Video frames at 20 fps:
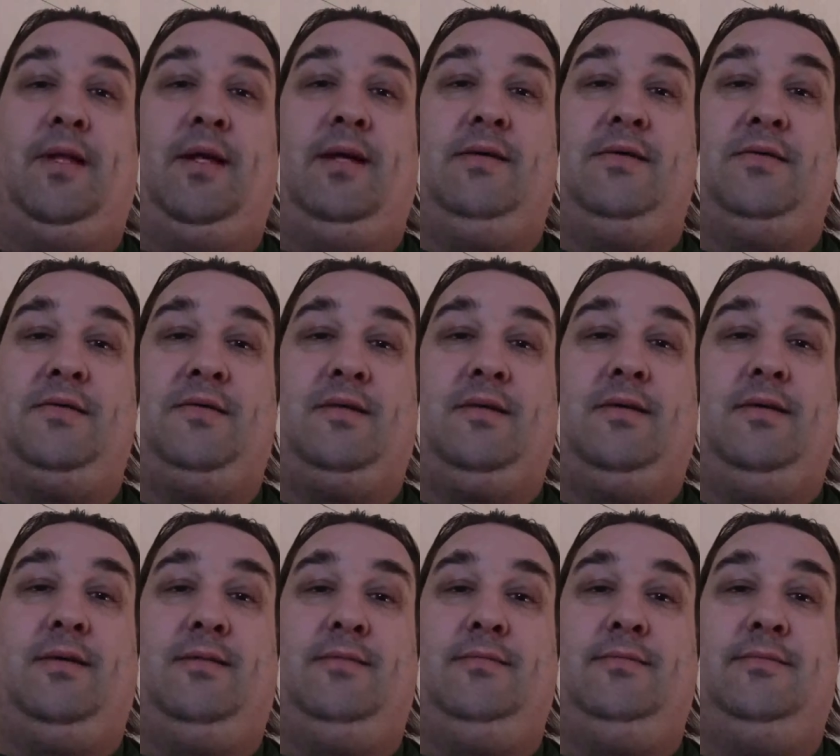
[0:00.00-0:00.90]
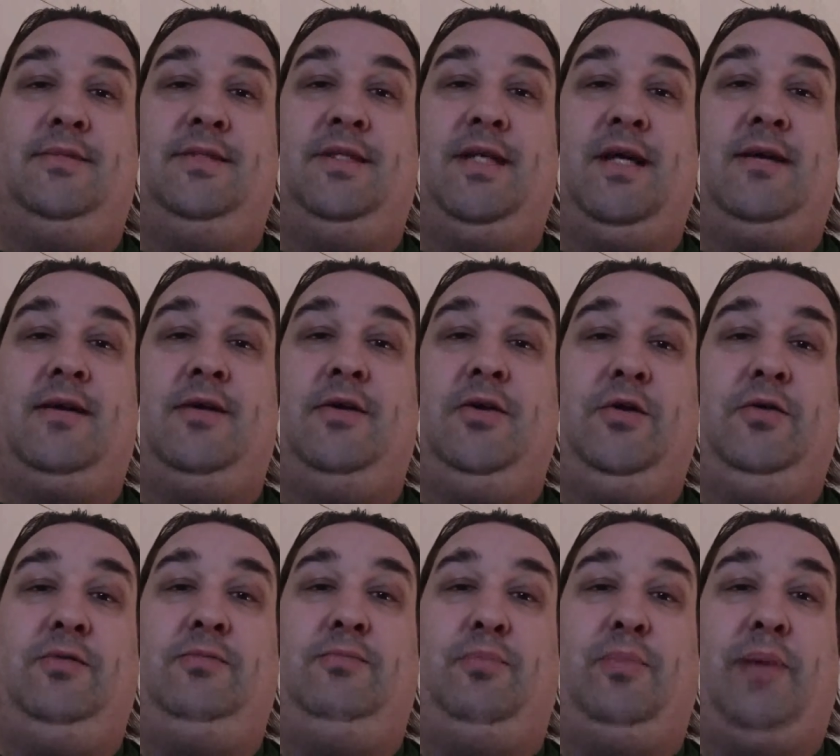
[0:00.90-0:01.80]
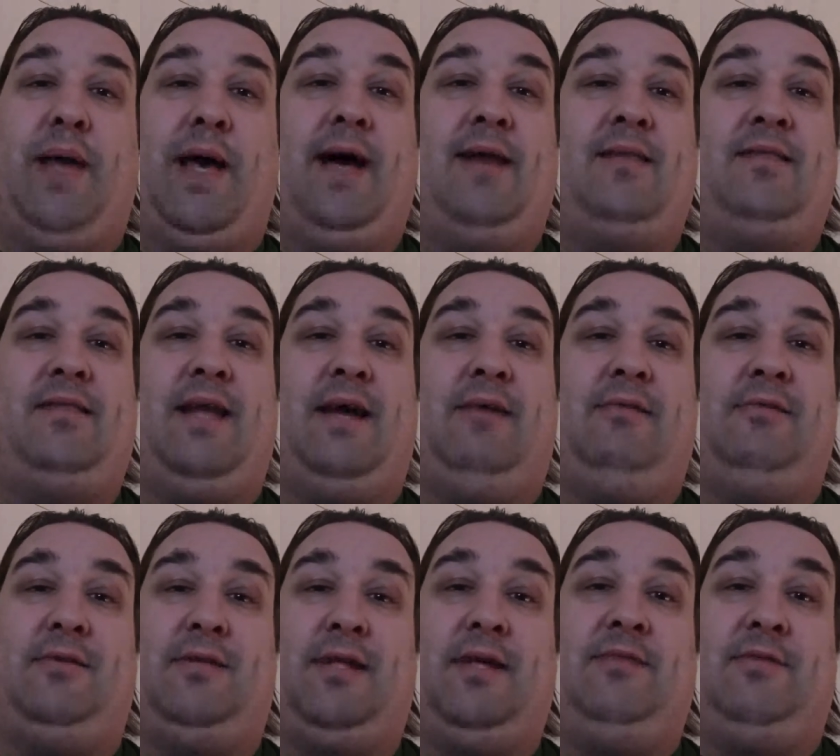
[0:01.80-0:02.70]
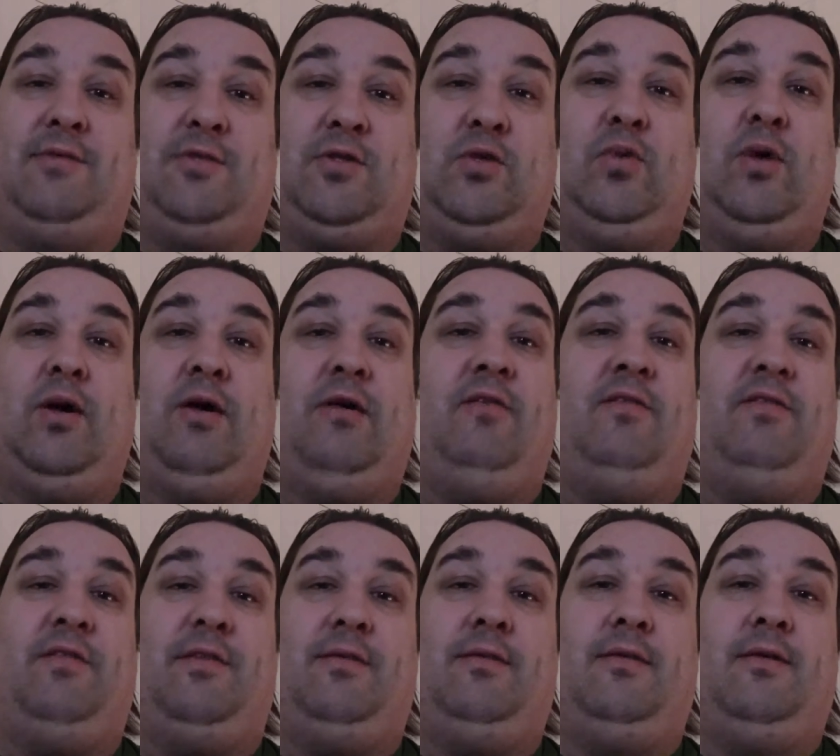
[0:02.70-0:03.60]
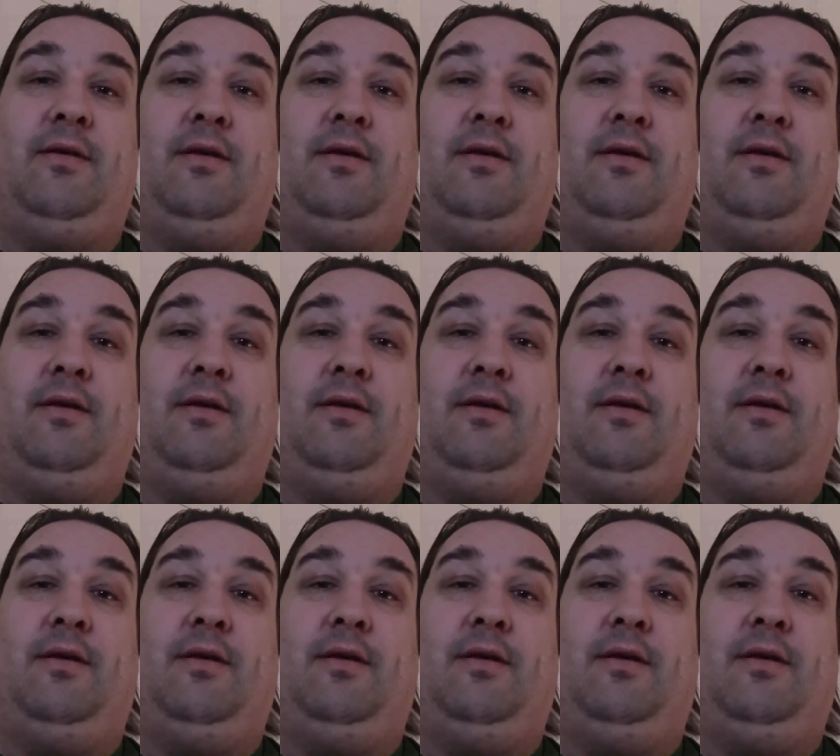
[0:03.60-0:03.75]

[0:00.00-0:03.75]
I was uh, dug a new path down to level 12 and